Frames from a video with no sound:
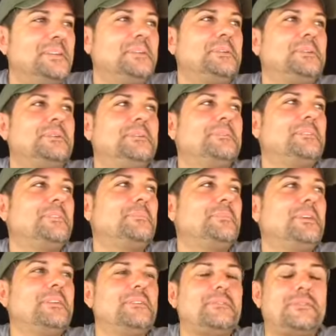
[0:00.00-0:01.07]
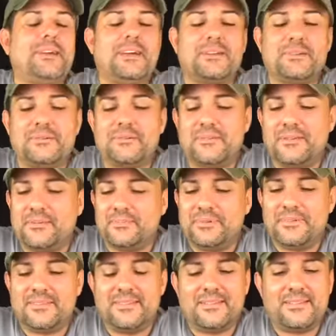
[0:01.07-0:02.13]
all these manufacturers that
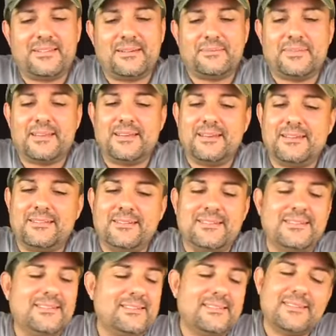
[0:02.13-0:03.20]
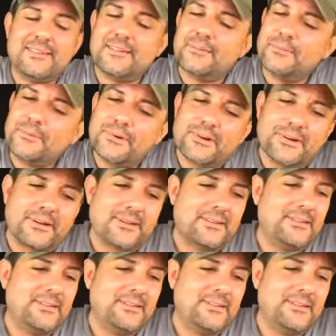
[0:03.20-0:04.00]
put this stuff together. It just doesn't work.